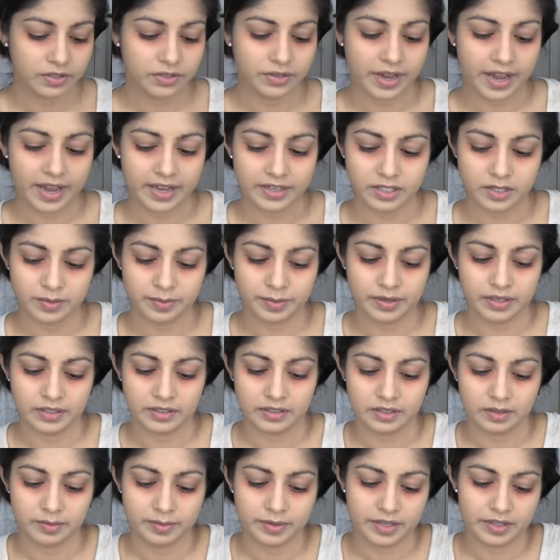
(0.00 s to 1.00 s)
So I just put a
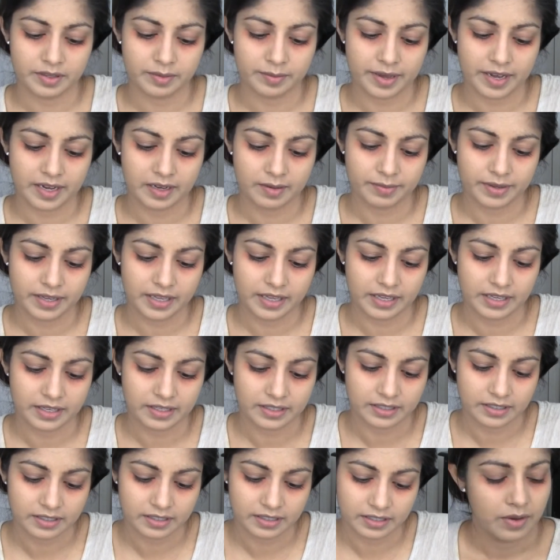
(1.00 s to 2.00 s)
little bit on the back of my
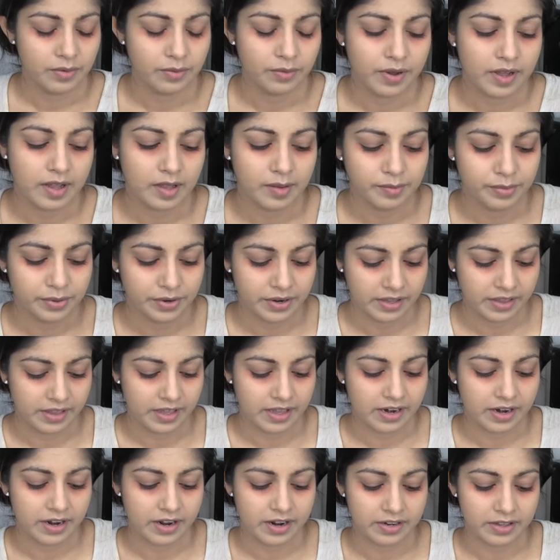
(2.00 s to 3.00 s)
hand, and while I'm putting
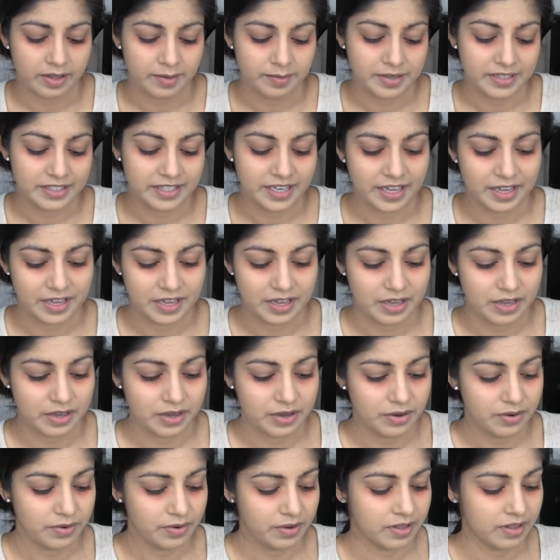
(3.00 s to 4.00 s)
that on, let me tell
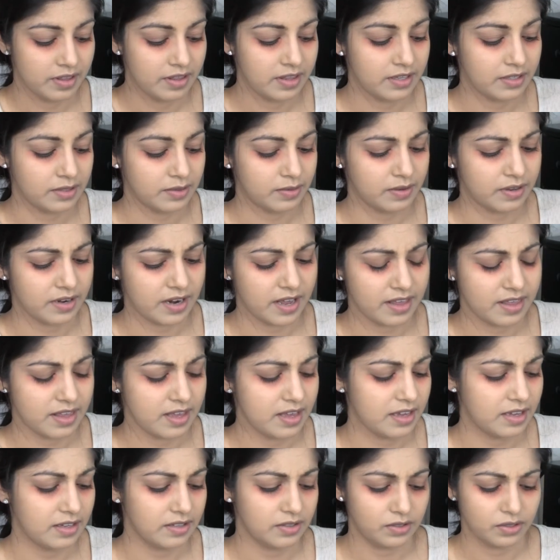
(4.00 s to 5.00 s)
you, this one I
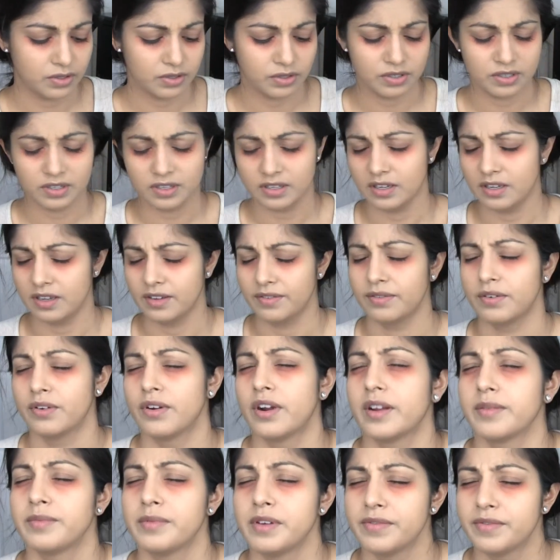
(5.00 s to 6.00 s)
think is usually,
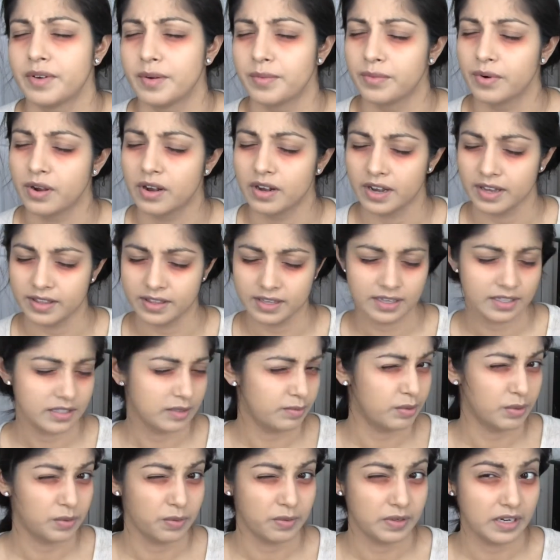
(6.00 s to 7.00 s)
correct me if I'm wrong, I think
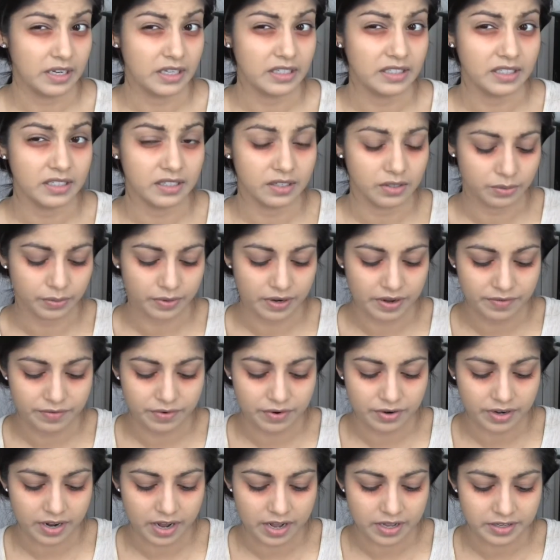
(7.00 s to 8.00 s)
it's between $18 to
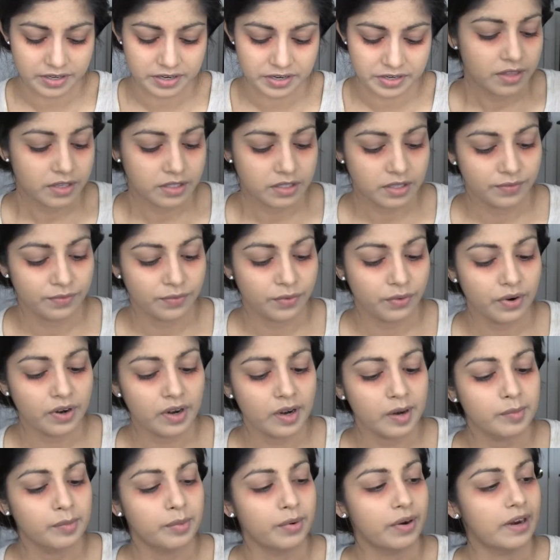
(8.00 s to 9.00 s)
$24. The Sephora